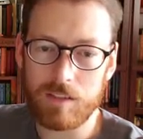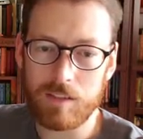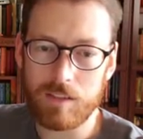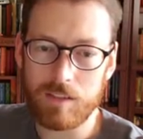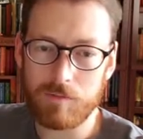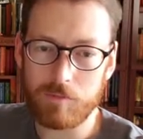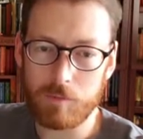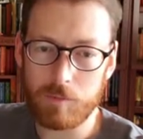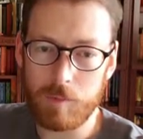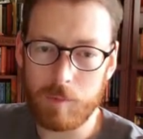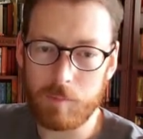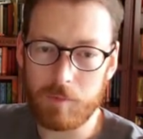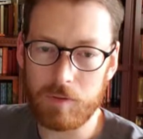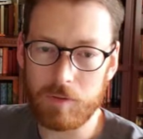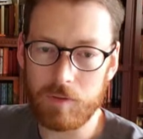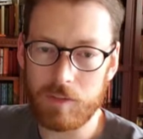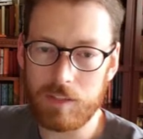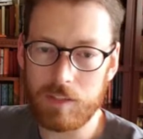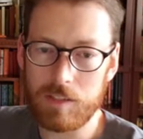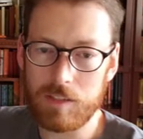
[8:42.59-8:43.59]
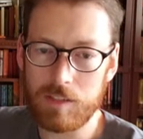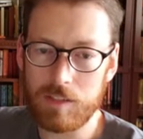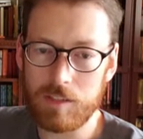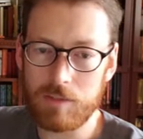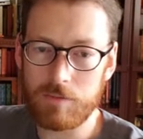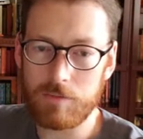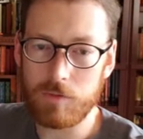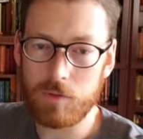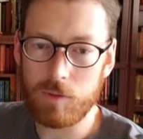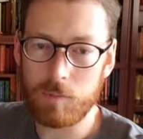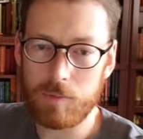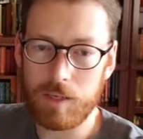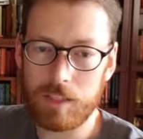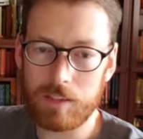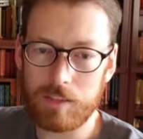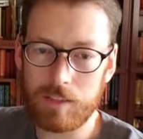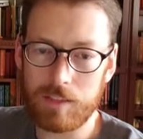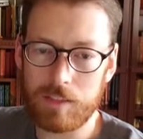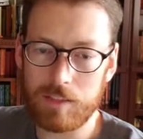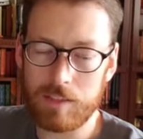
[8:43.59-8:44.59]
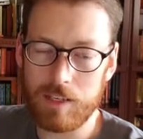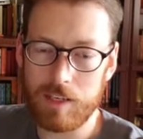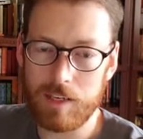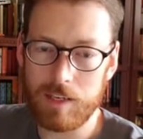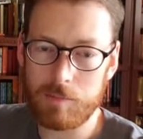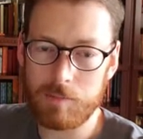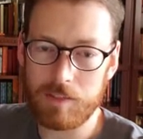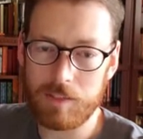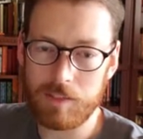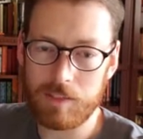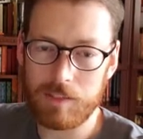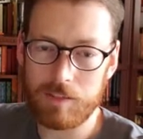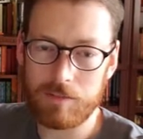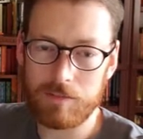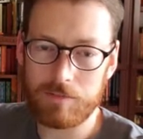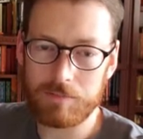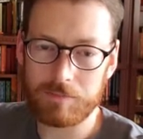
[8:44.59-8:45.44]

remember this is the format that the time is in.